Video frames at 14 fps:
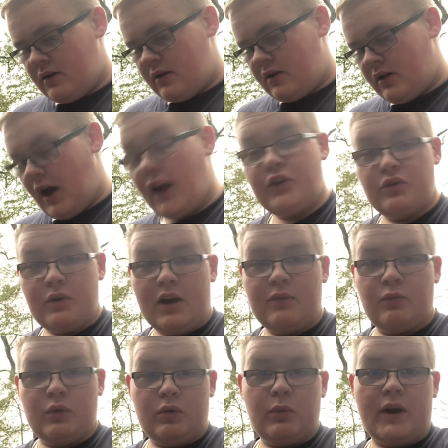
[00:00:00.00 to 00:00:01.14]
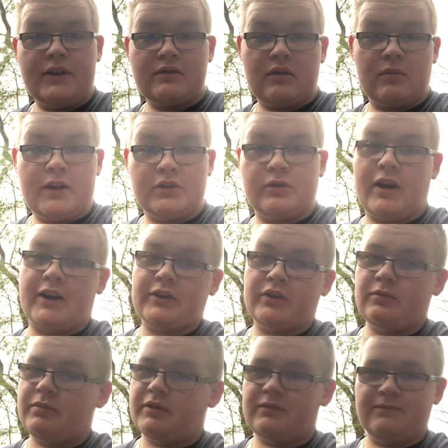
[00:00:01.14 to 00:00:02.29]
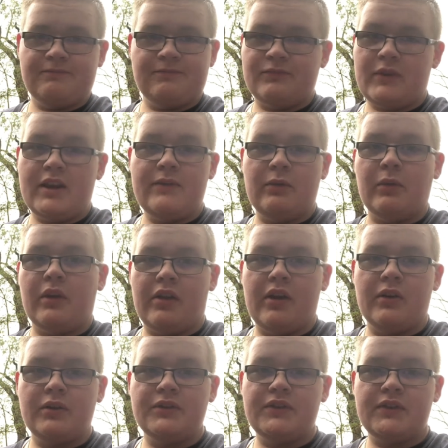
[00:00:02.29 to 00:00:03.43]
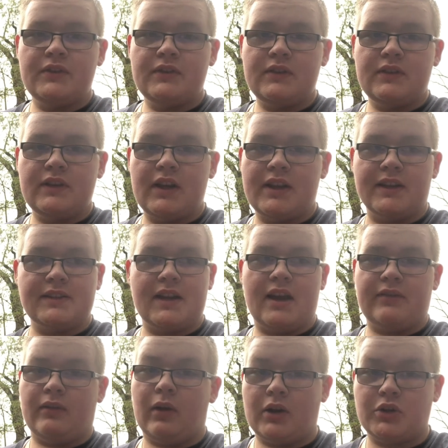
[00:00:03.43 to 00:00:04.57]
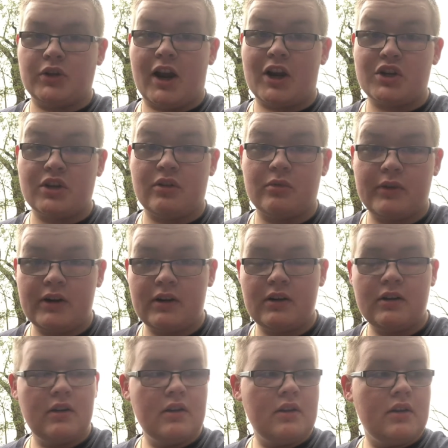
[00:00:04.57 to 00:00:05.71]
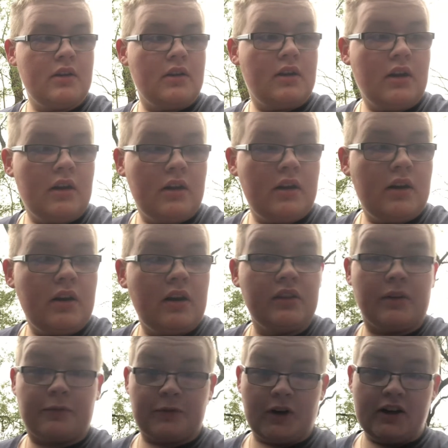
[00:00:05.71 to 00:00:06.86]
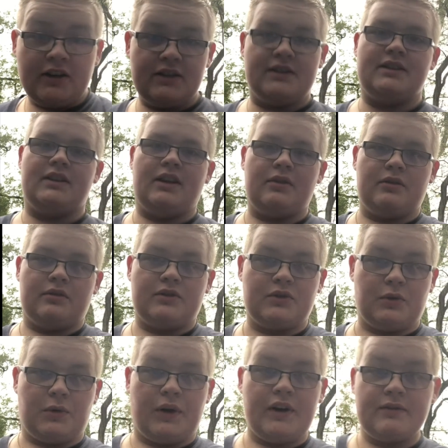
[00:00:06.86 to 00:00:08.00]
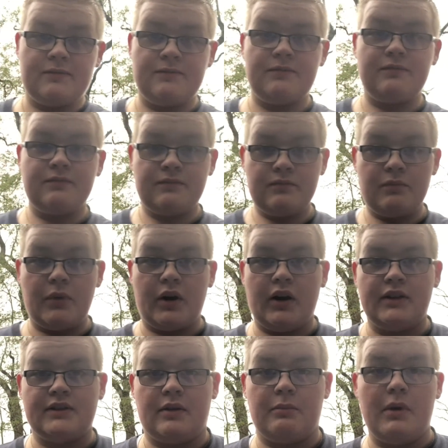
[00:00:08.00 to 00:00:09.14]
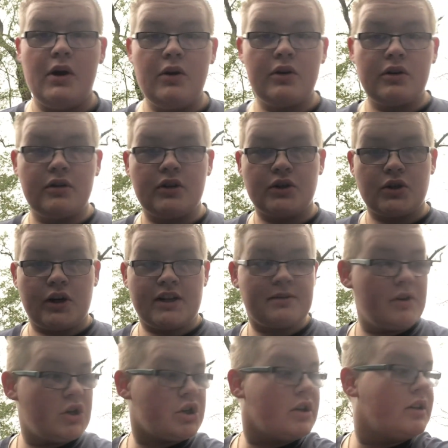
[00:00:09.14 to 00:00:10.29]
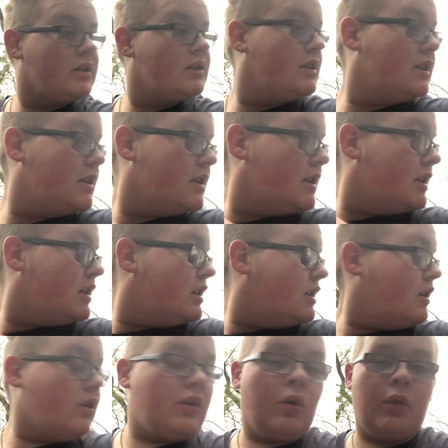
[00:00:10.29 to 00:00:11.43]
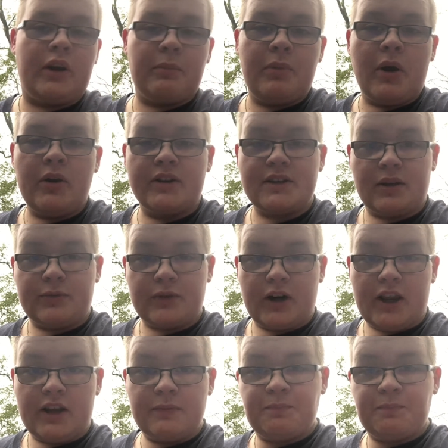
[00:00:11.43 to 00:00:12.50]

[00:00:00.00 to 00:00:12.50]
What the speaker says: I do have wheel weights on my tractor, but even with those, it doesn't have a lot of traction in the rear. On the front is another story, because of the motor and the transmission, all the components in the front end,